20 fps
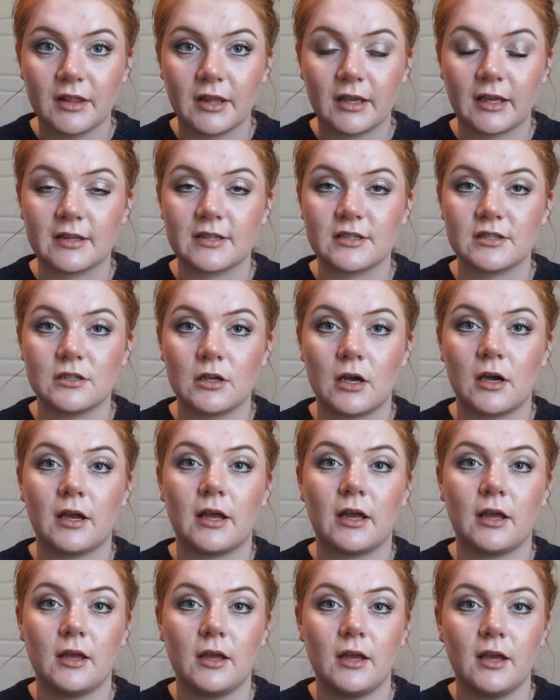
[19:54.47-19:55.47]
Like it's
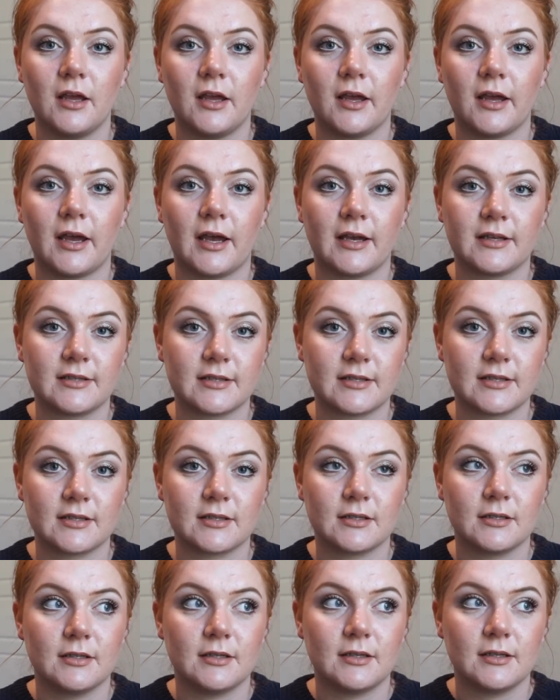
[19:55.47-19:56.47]
not as